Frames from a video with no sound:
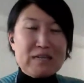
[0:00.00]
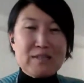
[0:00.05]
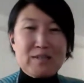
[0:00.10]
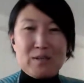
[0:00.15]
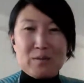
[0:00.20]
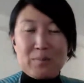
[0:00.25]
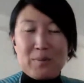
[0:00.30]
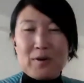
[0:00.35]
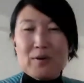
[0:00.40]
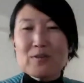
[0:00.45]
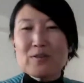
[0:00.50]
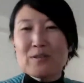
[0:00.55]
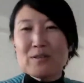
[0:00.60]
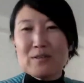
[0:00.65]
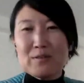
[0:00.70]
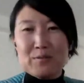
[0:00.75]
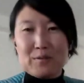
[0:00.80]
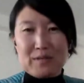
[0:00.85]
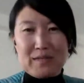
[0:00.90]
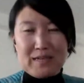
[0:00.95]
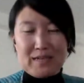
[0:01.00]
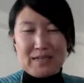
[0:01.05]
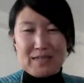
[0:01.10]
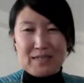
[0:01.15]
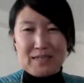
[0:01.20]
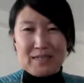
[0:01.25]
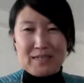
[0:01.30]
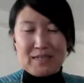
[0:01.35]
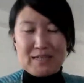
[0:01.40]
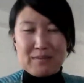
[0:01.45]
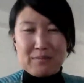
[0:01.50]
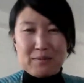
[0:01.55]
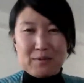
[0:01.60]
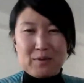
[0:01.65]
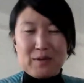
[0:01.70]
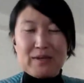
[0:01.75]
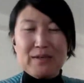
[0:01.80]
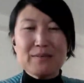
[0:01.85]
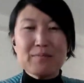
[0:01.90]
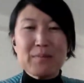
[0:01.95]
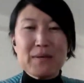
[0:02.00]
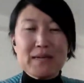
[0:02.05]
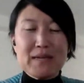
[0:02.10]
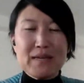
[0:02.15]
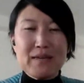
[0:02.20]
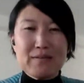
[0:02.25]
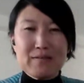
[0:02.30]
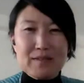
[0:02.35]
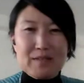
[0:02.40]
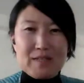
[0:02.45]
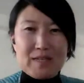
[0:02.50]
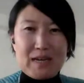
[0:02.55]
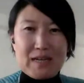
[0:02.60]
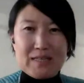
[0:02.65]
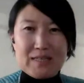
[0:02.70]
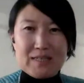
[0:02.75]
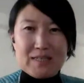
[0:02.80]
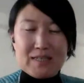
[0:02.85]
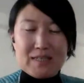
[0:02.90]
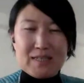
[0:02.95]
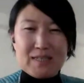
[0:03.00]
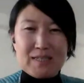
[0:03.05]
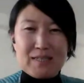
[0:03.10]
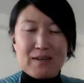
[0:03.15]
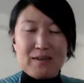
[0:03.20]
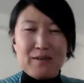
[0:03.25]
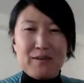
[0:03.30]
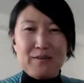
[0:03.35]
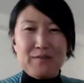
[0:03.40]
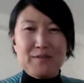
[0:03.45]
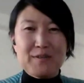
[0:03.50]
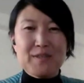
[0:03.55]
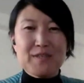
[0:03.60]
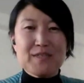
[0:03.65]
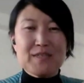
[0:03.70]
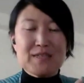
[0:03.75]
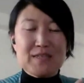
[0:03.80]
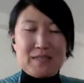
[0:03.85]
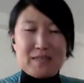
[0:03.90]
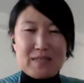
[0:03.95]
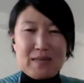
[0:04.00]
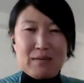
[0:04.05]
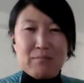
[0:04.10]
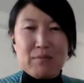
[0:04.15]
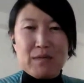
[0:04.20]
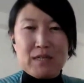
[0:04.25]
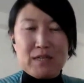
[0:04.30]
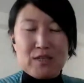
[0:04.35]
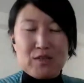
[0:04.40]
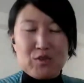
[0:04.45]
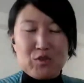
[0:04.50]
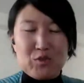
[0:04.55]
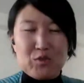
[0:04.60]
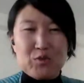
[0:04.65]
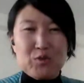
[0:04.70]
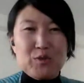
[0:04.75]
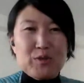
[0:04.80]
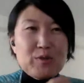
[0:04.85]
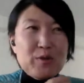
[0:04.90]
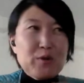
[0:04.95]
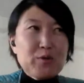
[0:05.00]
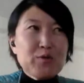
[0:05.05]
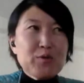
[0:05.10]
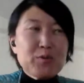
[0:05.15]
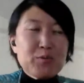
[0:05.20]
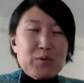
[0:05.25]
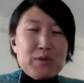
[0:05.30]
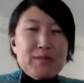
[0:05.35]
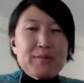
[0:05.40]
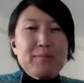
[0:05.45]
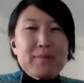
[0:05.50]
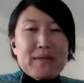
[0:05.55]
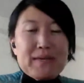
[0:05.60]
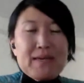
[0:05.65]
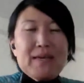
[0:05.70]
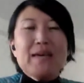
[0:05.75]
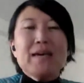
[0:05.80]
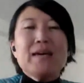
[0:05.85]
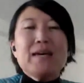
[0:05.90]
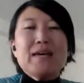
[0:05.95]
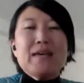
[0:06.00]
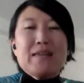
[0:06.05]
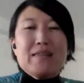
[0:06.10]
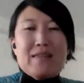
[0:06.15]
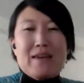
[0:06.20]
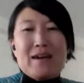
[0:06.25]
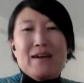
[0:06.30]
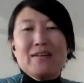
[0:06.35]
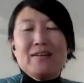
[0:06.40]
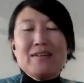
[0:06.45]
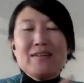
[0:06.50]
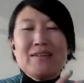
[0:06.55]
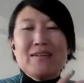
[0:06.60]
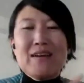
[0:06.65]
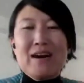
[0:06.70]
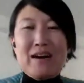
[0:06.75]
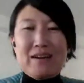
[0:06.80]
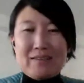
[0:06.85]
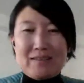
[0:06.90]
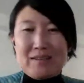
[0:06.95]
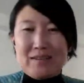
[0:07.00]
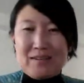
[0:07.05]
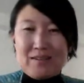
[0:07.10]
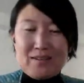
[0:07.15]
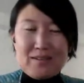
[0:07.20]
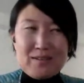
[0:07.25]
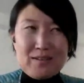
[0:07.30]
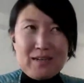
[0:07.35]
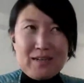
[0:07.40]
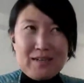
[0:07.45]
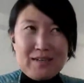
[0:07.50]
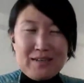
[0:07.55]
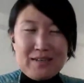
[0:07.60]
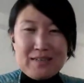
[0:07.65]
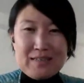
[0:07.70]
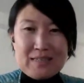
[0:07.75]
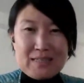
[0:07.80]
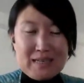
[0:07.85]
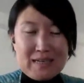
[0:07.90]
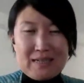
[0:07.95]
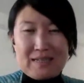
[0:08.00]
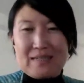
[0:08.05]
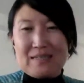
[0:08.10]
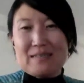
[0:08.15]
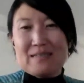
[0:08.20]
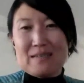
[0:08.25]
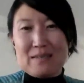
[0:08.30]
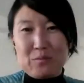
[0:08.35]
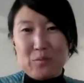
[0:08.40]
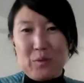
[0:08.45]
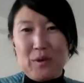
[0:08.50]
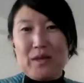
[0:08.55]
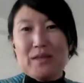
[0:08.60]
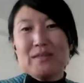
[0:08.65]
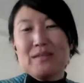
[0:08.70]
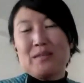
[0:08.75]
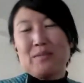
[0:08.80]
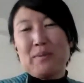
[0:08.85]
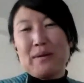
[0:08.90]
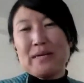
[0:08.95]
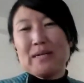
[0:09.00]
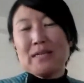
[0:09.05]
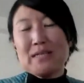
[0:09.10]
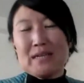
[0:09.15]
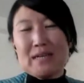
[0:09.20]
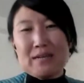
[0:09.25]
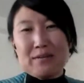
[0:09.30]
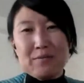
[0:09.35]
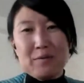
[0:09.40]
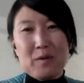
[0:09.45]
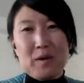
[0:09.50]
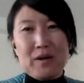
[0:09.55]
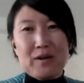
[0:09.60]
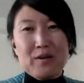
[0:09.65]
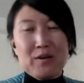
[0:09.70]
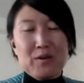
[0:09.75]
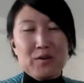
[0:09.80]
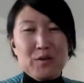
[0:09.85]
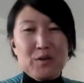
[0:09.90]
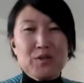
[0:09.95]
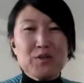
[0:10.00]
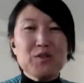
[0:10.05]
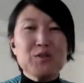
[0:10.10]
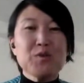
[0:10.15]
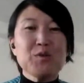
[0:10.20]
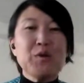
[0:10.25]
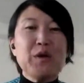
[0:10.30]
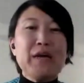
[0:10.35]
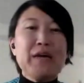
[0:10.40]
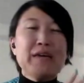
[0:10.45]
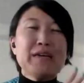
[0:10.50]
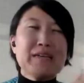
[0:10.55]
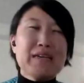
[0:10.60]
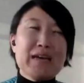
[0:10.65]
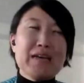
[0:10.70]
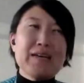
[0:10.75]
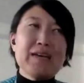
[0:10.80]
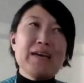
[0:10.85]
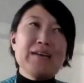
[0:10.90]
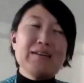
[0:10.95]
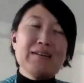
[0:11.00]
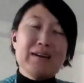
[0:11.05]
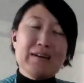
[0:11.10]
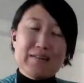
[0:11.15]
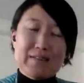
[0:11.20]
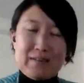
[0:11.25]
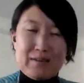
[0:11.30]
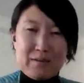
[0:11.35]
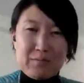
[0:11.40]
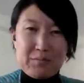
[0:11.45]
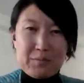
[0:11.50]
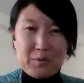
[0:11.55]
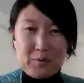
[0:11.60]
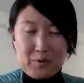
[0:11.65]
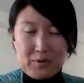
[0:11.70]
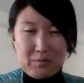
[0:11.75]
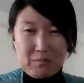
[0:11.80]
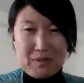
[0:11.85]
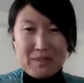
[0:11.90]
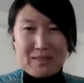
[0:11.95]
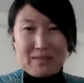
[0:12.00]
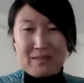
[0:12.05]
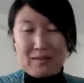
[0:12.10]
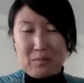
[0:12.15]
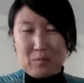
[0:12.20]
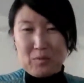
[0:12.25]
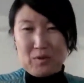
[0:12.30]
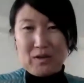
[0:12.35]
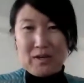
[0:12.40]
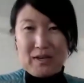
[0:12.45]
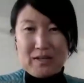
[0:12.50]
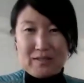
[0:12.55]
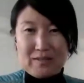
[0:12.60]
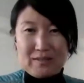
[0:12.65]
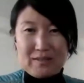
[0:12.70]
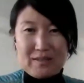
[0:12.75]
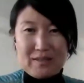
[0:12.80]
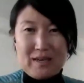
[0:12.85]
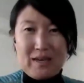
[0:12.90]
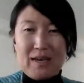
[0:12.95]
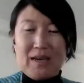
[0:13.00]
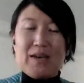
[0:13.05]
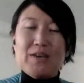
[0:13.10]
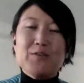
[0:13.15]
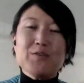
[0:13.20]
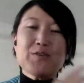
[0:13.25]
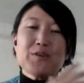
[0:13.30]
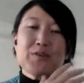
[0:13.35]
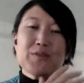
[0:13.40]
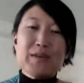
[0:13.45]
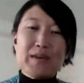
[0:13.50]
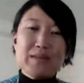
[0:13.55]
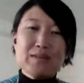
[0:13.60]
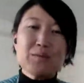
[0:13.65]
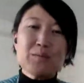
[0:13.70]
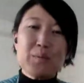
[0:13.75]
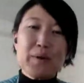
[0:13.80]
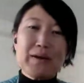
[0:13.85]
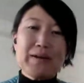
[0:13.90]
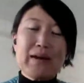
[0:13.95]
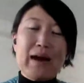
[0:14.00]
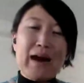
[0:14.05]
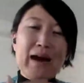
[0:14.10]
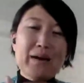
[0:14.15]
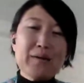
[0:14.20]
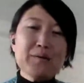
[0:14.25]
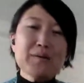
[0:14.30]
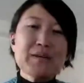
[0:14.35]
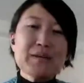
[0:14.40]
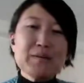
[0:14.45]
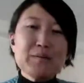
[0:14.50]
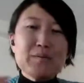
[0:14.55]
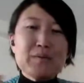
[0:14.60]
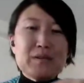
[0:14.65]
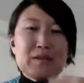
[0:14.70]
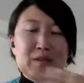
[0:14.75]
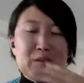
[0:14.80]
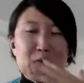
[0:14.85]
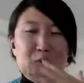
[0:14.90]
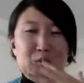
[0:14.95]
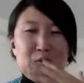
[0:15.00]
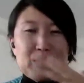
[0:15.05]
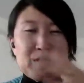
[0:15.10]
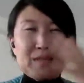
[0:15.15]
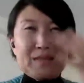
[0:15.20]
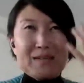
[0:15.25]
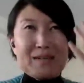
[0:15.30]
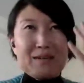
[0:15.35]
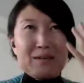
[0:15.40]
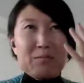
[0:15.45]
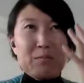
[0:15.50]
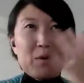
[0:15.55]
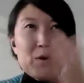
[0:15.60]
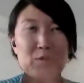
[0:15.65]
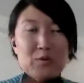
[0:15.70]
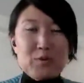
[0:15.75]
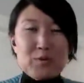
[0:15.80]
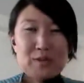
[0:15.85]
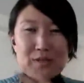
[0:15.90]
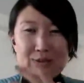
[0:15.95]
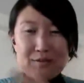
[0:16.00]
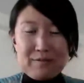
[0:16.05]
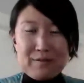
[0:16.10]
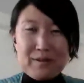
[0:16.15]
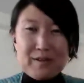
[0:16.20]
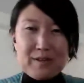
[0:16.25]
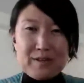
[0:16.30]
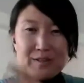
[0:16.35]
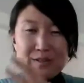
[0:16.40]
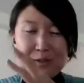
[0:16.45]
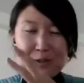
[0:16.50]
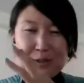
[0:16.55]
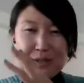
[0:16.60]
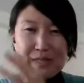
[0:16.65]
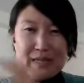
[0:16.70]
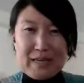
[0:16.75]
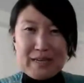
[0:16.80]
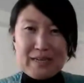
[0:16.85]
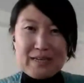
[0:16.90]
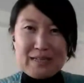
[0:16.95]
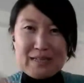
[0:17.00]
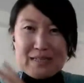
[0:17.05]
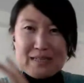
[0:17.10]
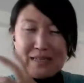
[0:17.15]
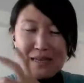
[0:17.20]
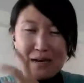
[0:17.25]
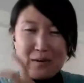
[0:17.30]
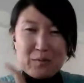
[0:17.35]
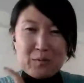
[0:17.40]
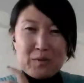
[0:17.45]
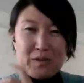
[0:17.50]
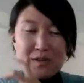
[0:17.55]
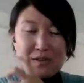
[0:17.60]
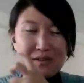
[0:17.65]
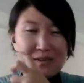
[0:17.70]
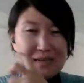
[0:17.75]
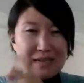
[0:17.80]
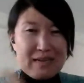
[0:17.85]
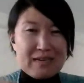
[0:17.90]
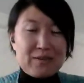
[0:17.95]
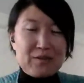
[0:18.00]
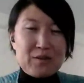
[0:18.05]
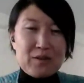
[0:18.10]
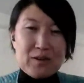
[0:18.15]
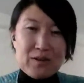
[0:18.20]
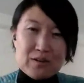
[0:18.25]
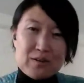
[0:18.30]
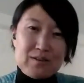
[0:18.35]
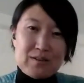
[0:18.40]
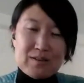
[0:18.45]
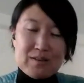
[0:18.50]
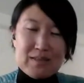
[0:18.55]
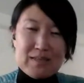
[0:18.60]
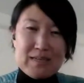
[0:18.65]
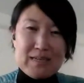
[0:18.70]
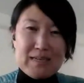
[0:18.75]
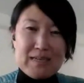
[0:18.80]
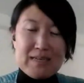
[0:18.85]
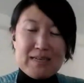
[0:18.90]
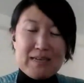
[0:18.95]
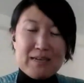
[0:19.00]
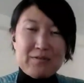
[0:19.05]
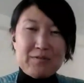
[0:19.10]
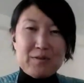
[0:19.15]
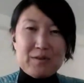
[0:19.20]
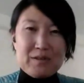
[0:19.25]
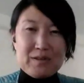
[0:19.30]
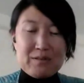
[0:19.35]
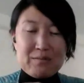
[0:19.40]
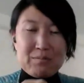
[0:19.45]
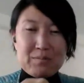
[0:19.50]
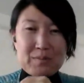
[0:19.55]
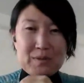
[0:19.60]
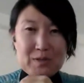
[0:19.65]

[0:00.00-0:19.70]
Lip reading: interpersonal relationships, right? Many of the challenges of the systemic issues, those will be there in other settings as well, especially if we are going to get another employment somewhere else. So that's why, how can we use the most difficult settings that we're in currently, if we're